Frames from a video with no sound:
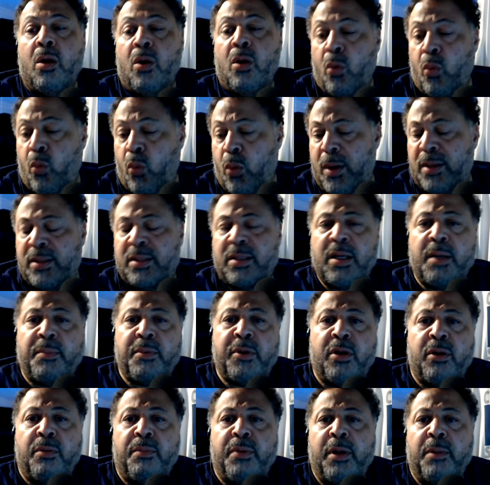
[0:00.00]
What's up,
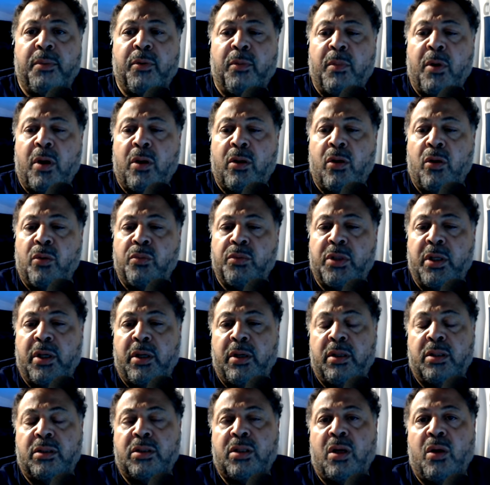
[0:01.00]
good people? Mark Holmes here,
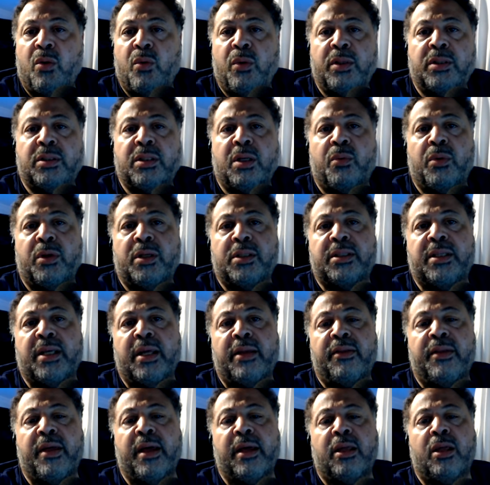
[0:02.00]
and as always, I want to say
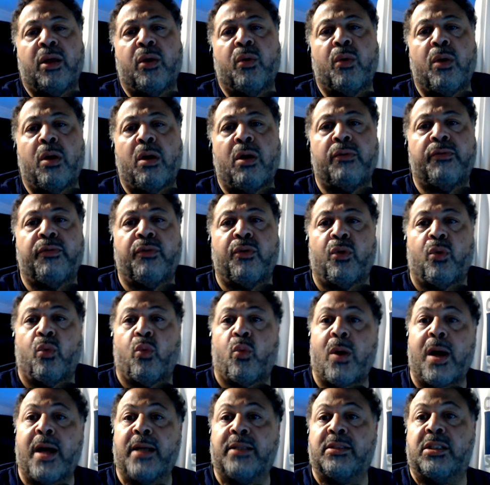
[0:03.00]
thank you all for
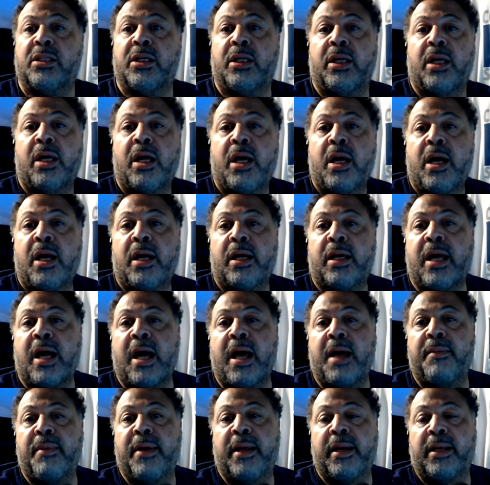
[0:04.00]
watching,
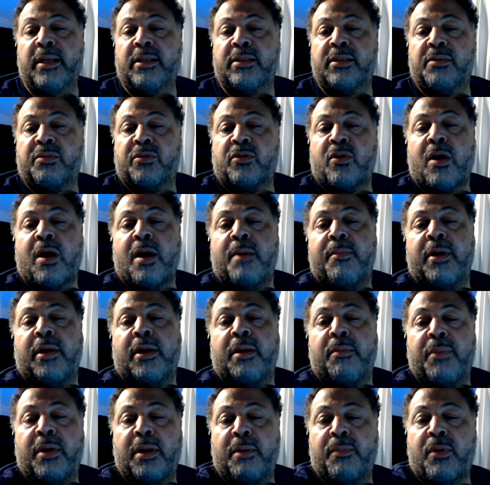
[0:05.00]
commenting, subscribing,
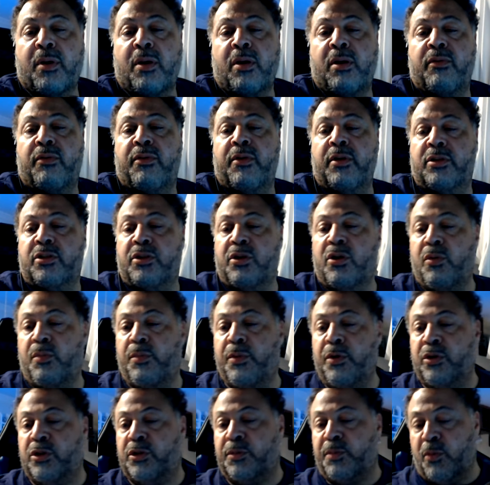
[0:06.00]
and being part of the
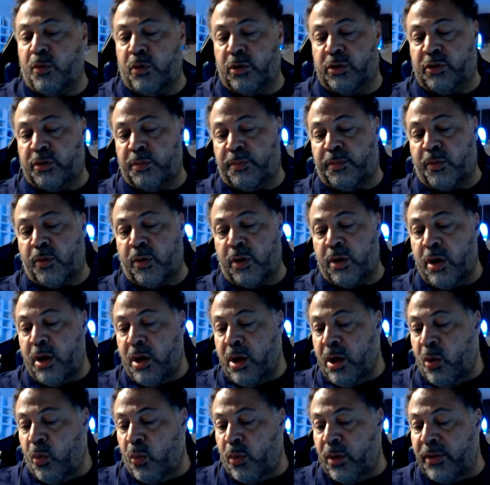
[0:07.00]
Jobu Sports Report.
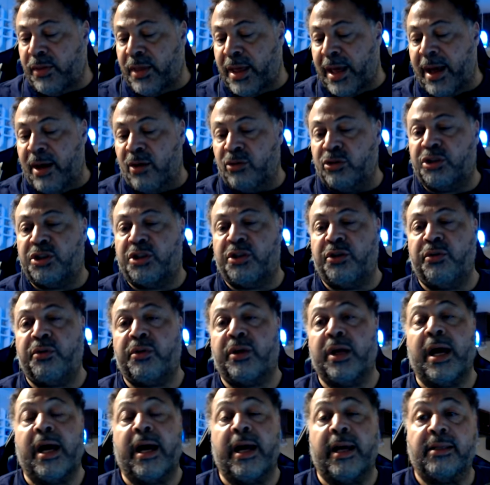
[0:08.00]
Without you
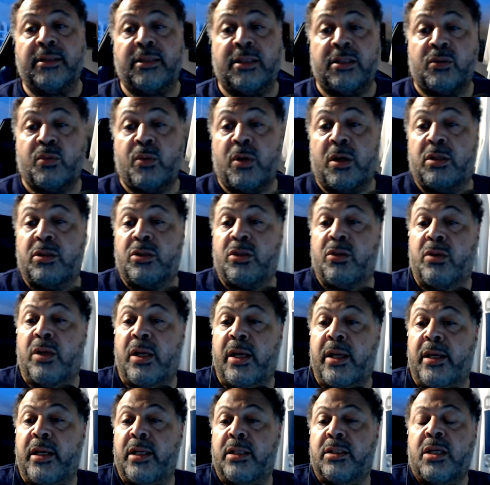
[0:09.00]
guys, as well as you
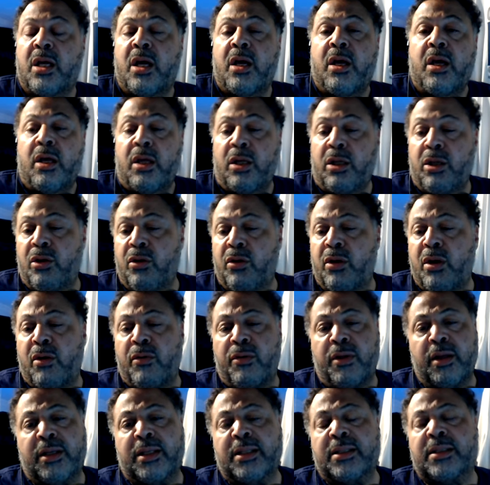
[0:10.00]
ladies, you know
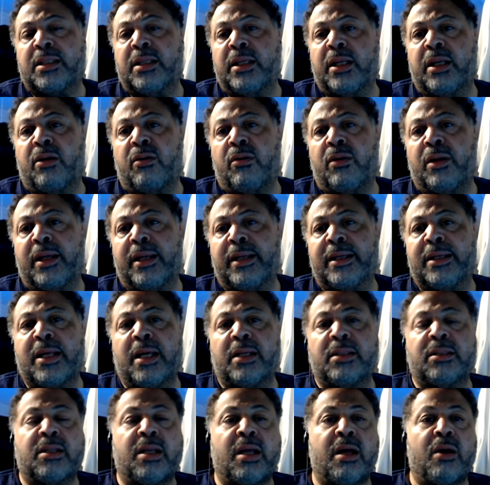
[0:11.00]
that this literally
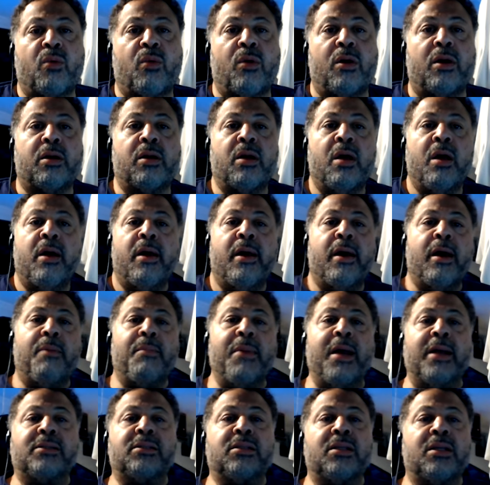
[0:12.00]
does not work. I'm
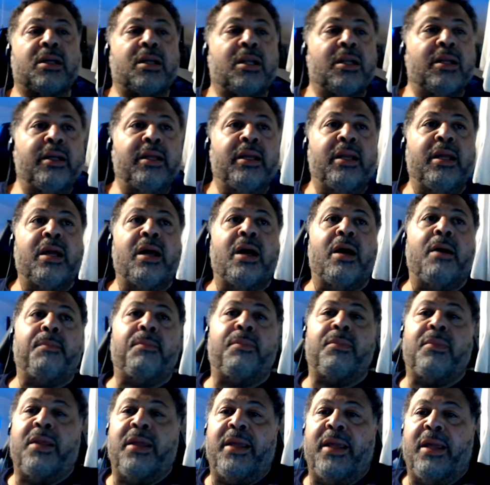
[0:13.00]
actually cleaning up
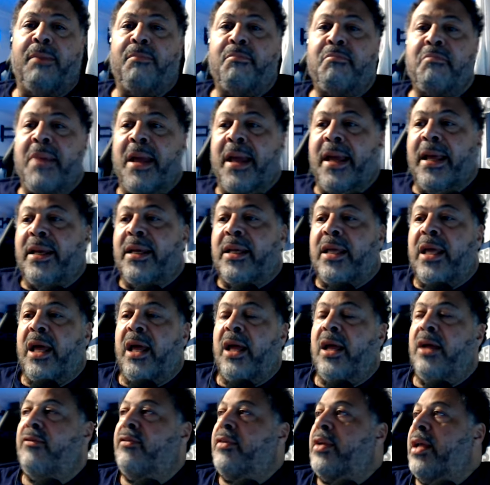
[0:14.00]
the man
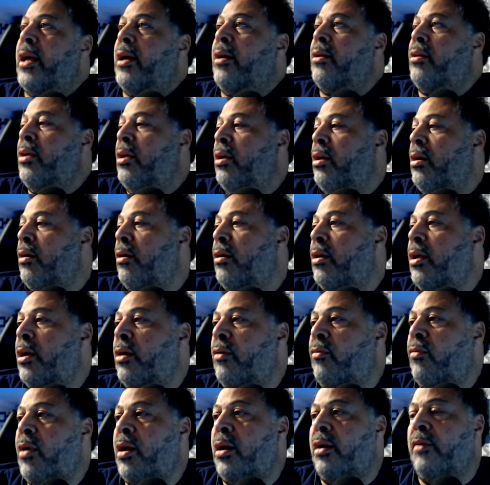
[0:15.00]
cave down here,
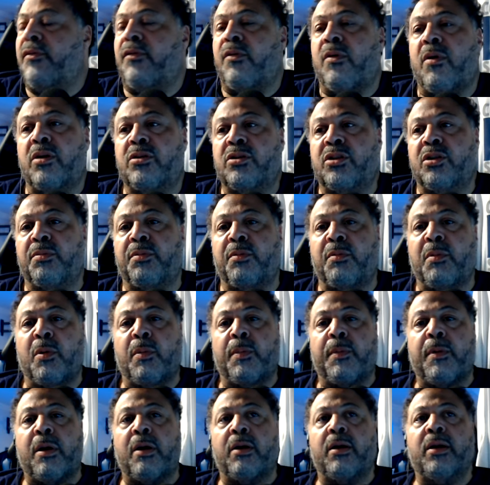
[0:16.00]
getting ready for our Super Bowl
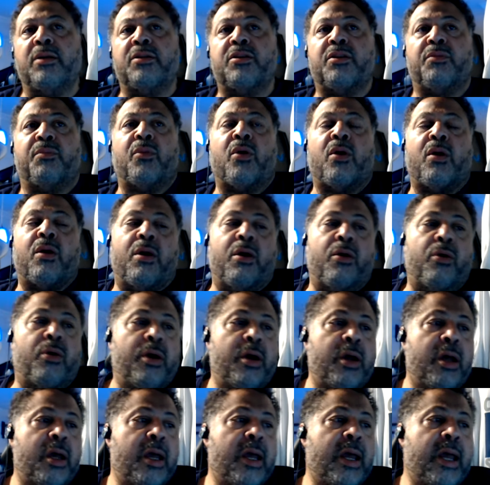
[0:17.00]
party tomorrow,
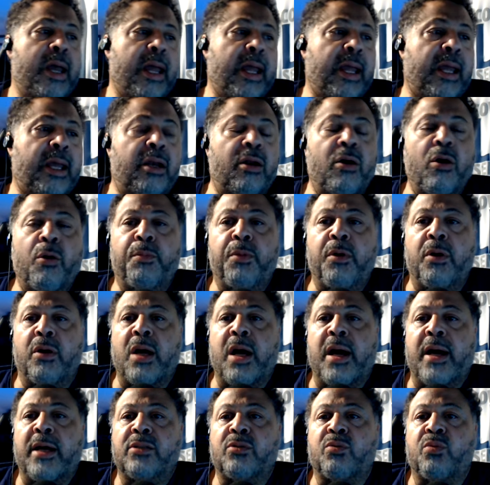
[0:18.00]
and hope you
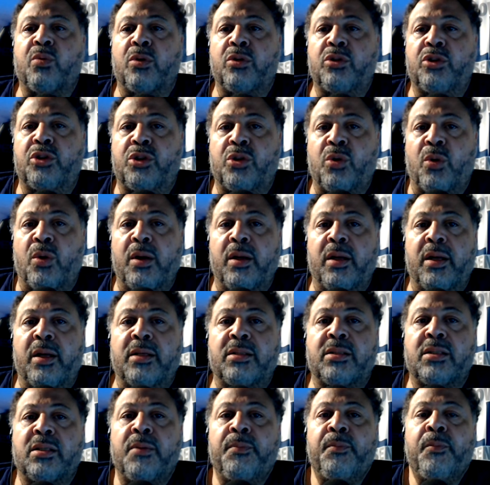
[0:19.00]
guys will join
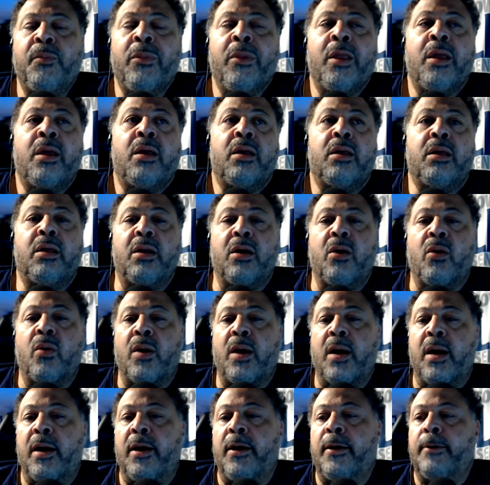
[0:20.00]
us. You know,
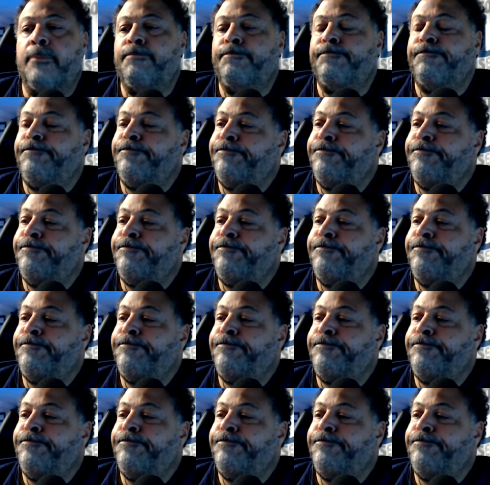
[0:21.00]
um,